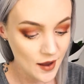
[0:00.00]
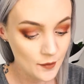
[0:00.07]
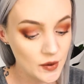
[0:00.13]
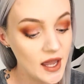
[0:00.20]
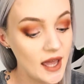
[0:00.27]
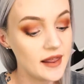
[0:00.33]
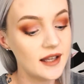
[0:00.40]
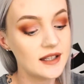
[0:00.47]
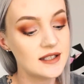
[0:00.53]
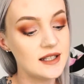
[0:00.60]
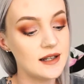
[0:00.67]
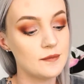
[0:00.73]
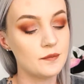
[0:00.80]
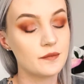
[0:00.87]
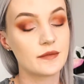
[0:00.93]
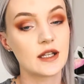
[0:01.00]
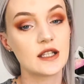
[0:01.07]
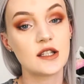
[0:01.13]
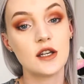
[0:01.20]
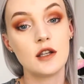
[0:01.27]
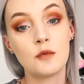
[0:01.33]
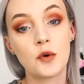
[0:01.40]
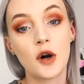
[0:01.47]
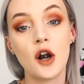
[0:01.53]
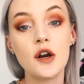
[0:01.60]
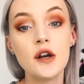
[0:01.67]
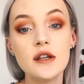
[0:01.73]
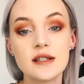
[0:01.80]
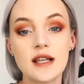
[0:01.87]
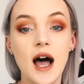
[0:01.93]
But yeah, that's it. So the
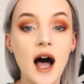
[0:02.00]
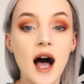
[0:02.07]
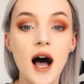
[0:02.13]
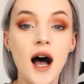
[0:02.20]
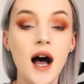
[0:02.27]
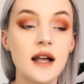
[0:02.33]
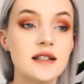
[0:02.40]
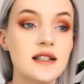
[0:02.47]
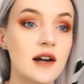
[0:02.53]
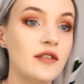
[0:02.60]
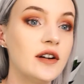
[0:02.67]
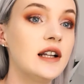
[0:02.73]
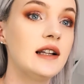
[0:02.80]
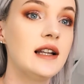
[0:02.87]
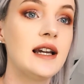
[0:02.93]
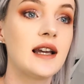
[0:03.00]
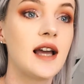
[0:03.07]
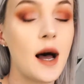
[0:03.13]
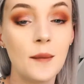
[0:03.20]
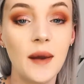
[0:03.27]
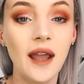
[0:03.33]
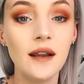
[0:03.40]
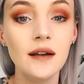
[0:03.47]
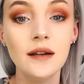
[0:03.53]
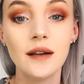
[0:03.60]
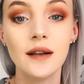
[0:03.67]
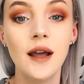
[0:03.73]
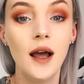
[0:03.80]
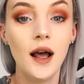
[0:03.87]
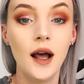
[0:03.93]
pros are definitely coming.
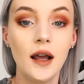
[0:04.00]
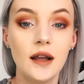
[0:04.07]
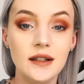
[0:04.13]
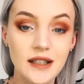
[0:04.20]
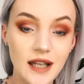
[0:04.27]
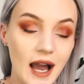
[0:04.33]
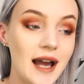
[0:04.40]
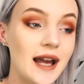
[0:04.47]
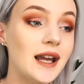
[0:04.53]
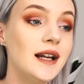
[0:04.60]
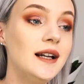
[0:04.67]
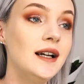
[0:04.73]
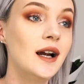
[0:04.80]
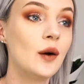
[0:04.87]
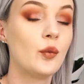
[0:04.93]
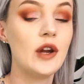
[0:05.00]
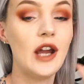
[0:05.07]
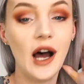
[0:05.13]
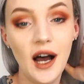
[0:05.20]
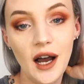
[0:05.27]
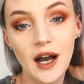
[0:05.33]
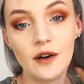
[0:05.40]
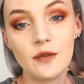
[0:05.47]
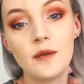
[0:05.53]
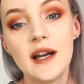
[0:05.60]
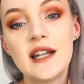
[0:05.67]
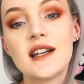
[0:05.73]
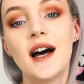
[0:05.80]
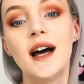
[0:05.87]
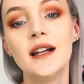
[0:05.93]
Yay. We are
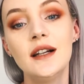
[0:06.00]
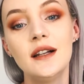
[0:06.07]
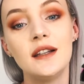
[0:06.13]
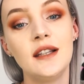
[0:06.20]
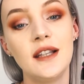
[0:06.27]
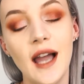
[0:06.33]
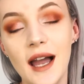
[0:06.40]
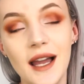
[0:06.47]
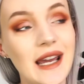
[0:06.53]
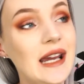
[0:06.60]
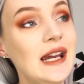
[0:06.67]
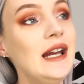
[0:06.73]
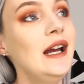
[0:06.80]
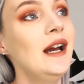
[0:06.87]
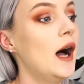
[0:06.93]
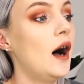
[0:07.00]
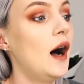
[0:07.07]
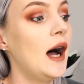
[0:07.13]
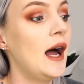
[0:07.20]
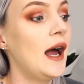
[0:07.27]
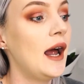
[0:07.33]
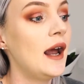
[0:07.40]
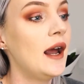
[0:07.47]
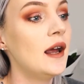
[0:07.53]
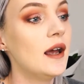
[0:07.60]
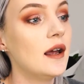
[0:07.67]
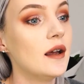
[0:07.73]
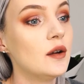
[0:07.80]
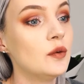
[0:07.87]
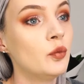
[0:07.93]
halfway done. Yay. I
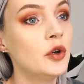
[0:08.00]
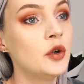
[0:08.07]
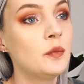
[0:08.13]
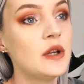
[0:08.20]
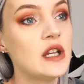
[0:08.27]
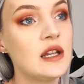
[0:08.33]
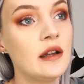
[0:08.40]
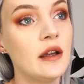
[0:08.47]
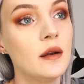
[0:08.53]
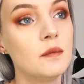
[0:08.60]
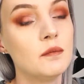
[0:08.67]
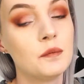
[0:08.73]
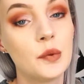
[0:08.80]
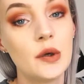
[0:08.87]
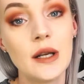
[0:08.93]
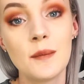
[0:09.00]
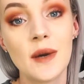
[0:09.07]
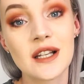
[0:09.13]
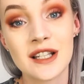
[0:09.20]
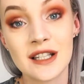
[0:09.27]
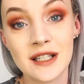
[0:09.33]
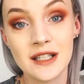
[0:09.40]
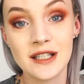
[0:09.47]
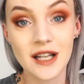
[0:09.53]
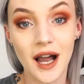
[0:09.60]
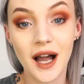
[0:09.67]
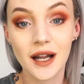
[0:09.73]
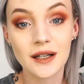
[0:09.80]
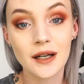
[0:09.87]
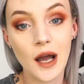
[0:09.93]
will be pretty much
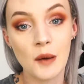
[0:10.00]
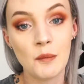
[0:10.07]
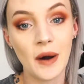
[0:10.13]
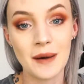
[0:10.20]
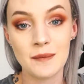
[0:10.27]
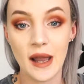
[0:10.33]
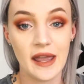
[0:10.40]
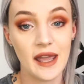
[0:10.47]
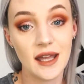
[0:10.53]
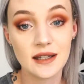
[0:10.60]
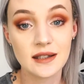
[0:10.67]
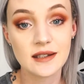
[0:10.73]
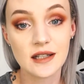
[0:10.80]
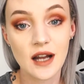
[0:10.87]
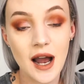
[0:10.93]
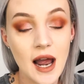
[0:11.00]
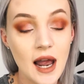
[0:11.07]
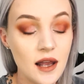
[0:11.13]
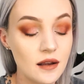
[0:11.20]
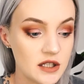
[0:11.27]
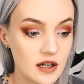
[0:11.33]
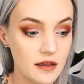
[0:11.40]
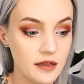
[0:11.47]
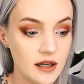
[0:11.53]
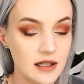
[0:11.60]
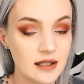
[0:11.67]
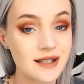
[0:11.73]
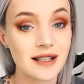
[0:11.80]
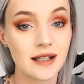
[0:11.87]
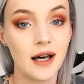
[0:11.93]
done by my hen's night, which I think
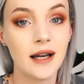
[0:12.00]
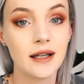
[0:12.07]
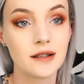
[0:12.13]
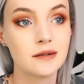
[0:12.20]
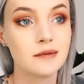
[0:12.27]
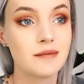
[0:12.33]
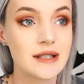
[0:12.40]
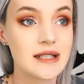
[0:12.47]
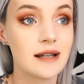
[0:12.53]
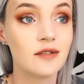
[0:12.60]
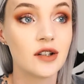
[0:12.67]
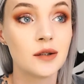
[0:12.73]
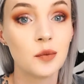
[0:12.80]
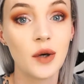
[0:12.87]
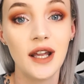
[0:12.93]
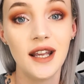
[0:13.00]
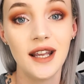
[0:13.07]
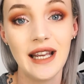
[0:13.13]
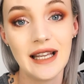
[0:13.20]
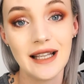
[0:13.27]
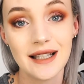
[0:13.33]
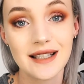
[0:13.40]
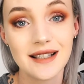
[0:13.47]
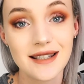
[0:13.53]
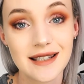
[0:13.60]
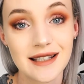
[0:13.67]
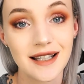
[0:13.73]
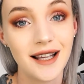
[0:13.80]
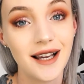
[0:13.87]
is in like 7 weeks.